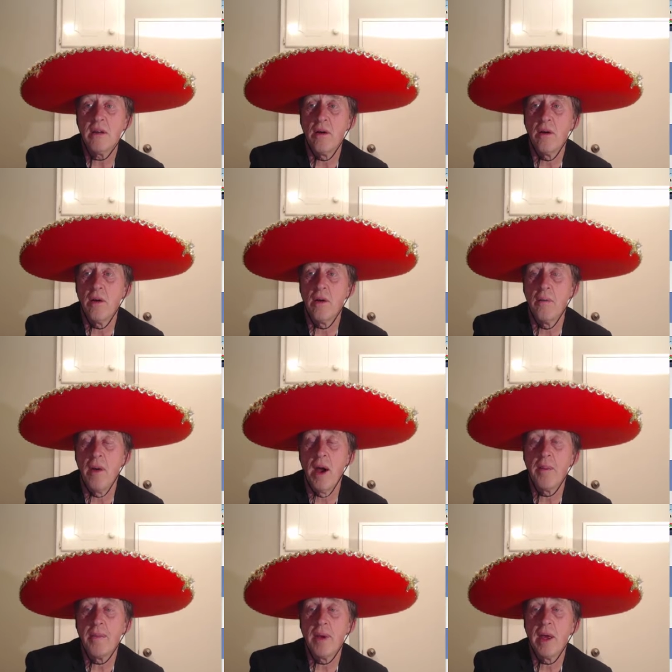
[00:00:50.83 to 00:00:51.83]
Or it
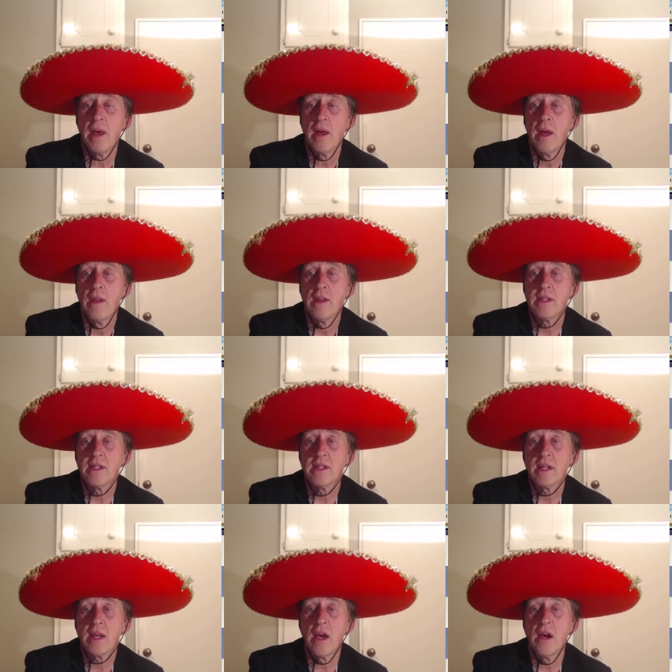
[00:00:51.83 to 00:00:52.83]
might be. This is
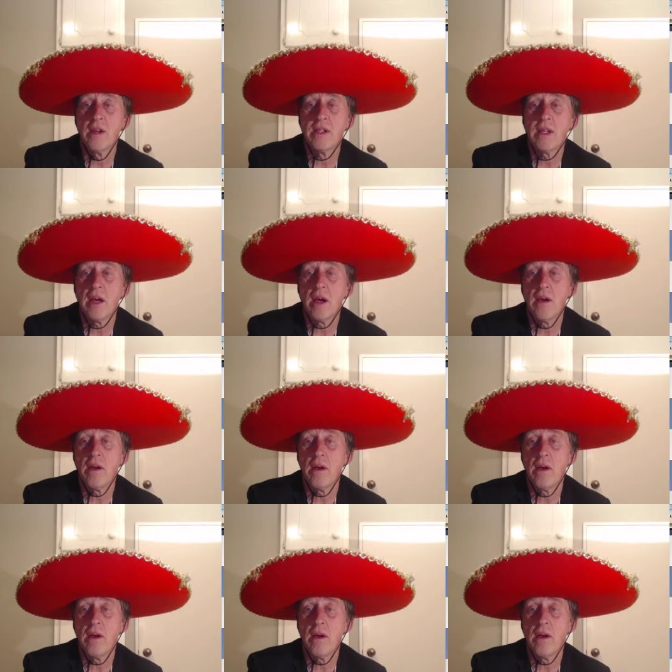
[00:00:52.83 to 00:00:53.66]
the Cosio,